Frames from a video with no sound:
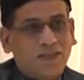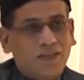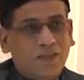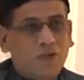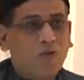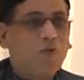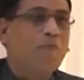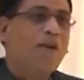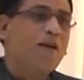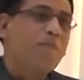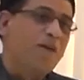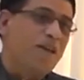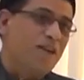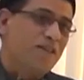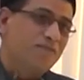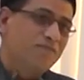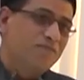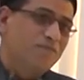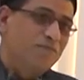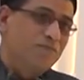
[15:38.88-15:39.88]
you may
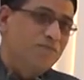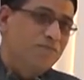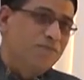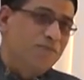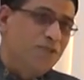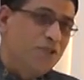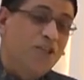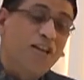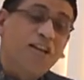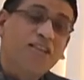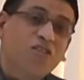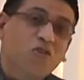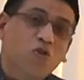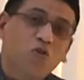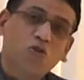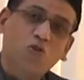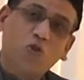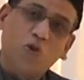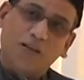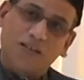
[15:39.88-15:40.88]
be, she has
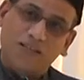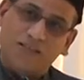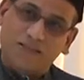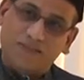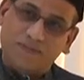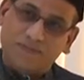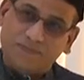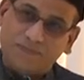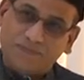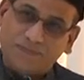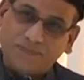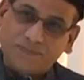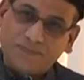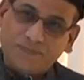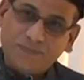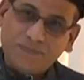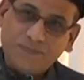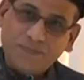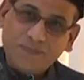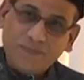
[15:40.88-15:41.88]
no choice.
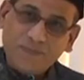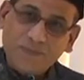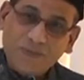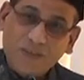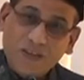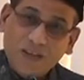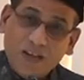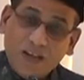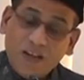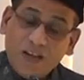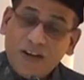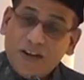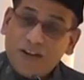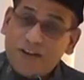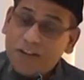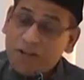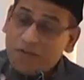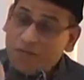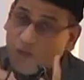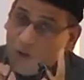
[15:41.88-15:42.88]

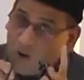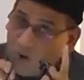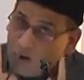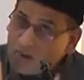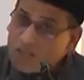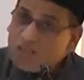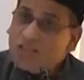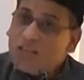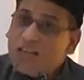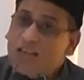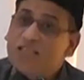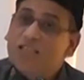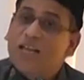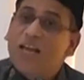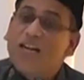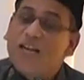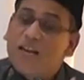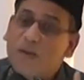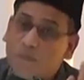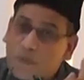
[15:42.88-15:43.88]
Divorce is
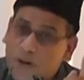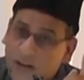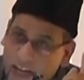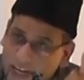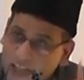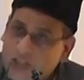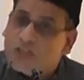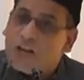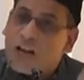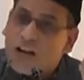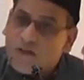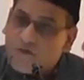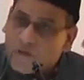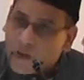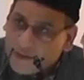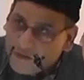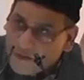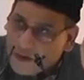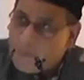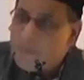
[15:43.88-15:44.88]
a liberation
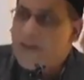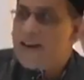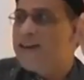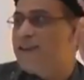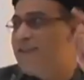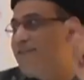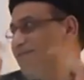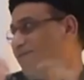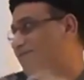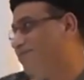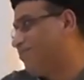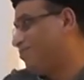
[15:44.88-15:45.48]
for women.